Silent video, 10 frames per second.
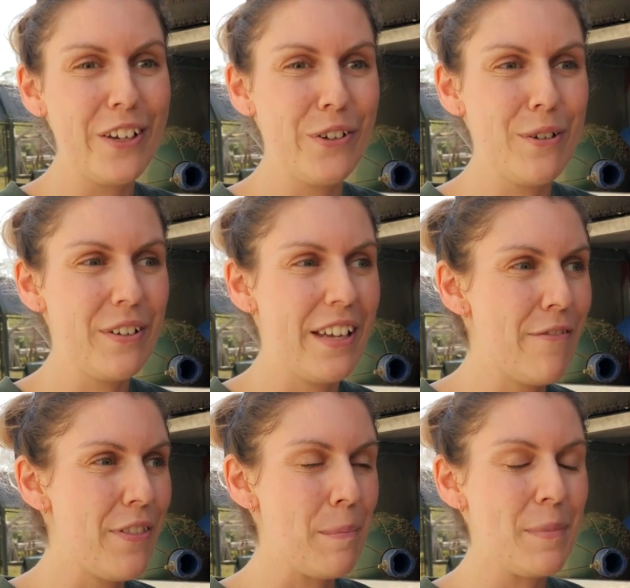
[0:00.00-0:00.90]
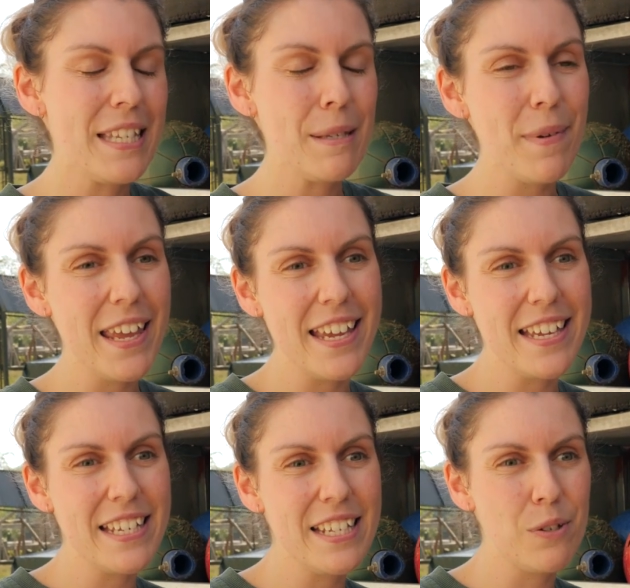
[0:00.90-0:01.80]
could give them
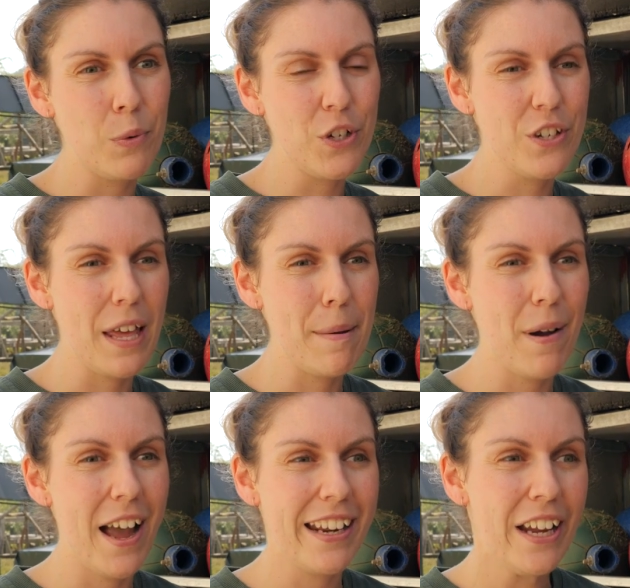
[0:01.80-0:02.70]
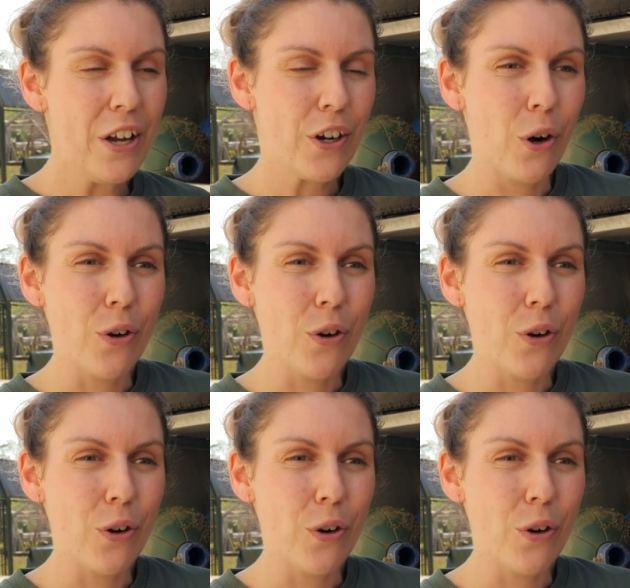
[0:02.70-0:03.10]
smears, which they might go